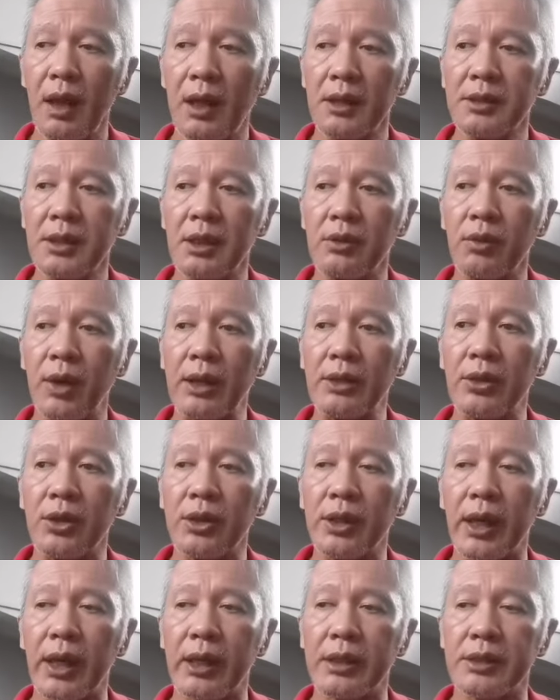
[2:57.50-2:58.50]
I said, why
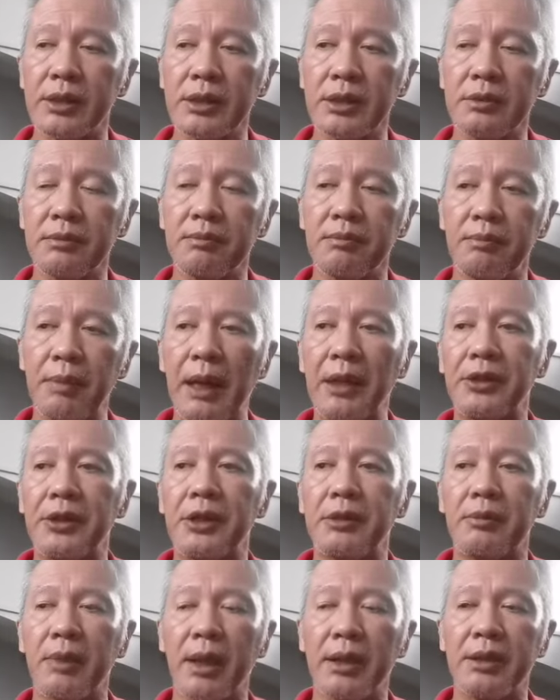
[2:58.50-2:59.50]
don't I just
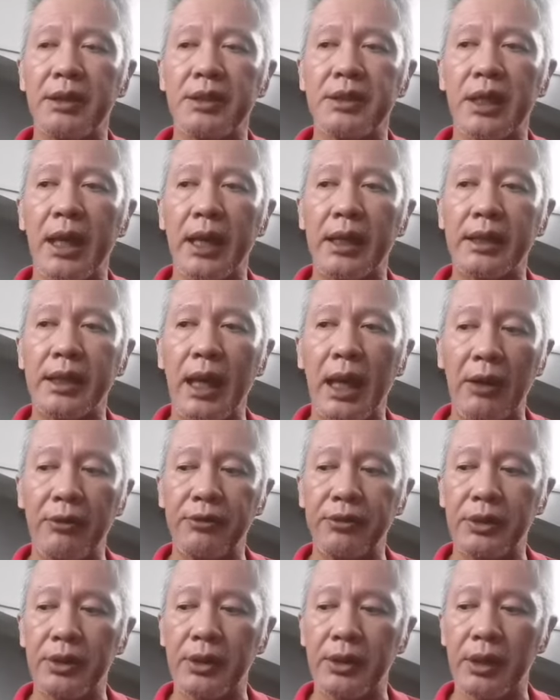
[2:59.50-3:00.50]
pattern my design
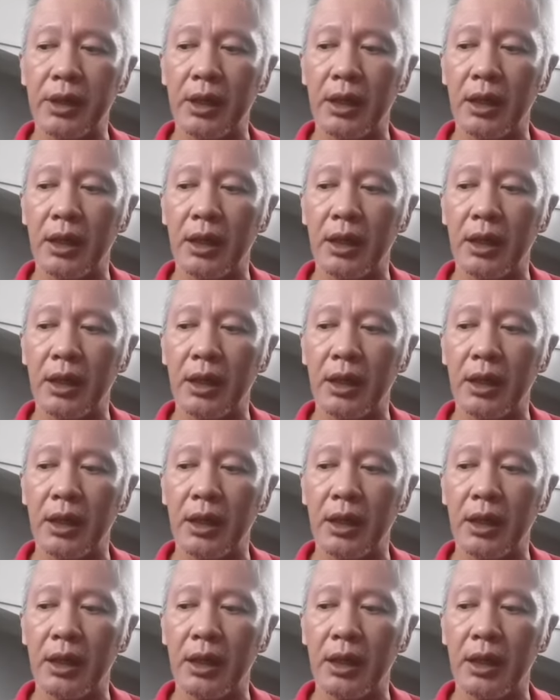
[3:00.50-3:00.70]
after